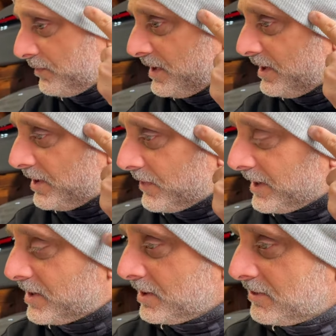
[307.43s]
over here
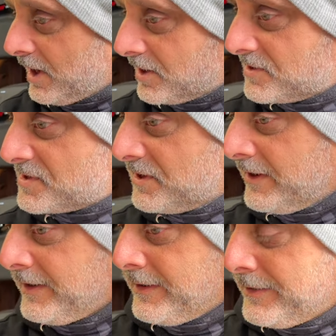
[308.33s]
and conducts
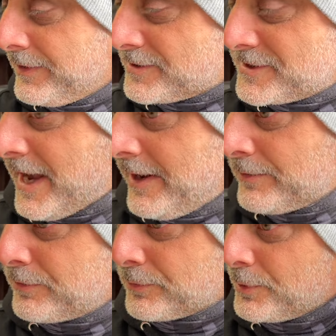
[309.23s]
the
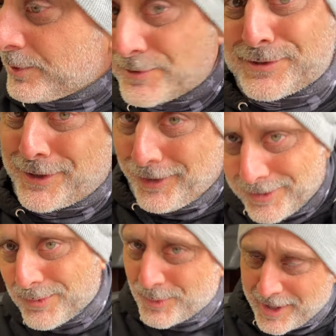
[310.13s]
sound through your
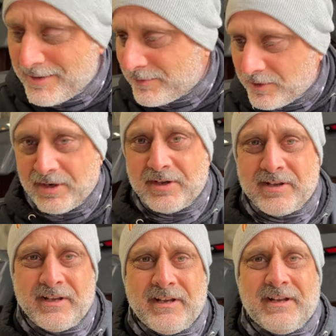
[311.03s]
skull, whatever.
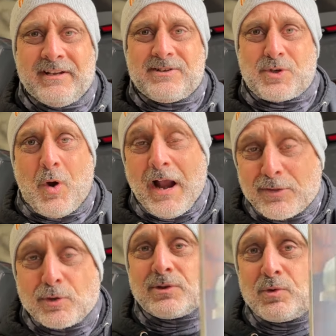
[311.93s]
So I
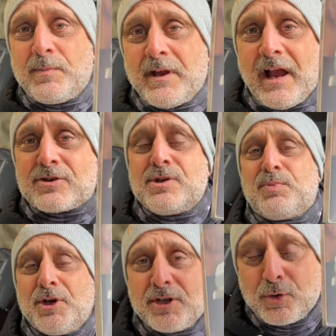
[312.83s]
thought that would be actually
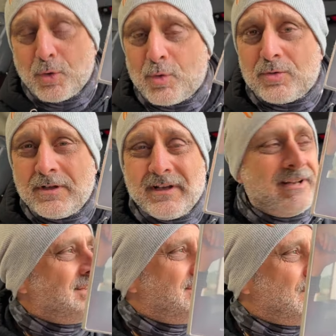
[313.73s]
pretty cool,
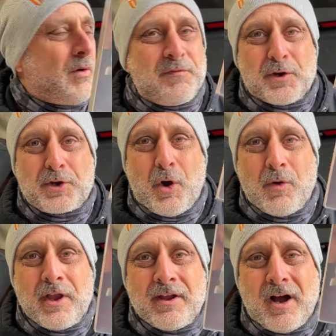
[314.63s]
you know, if you're
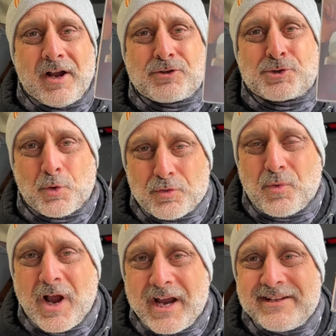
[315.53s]
going on short
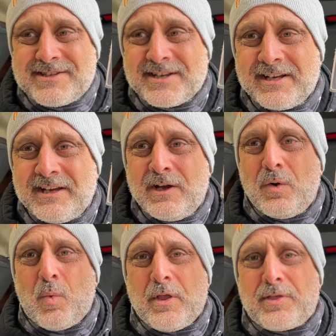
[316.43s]
rides
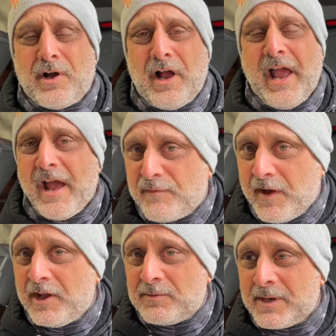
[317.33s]
with a half
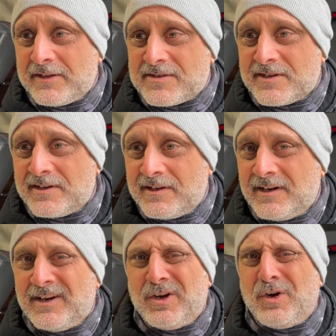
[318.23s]
helmet,
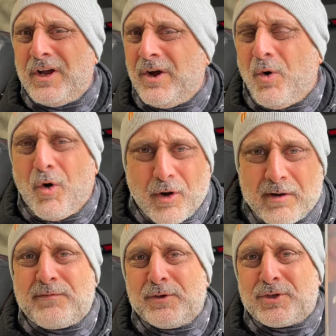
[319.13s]

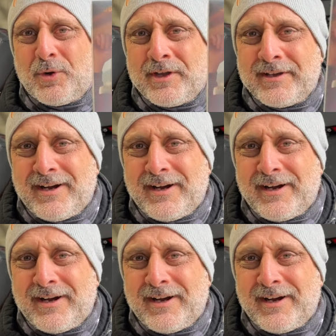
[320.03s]
or if you're doing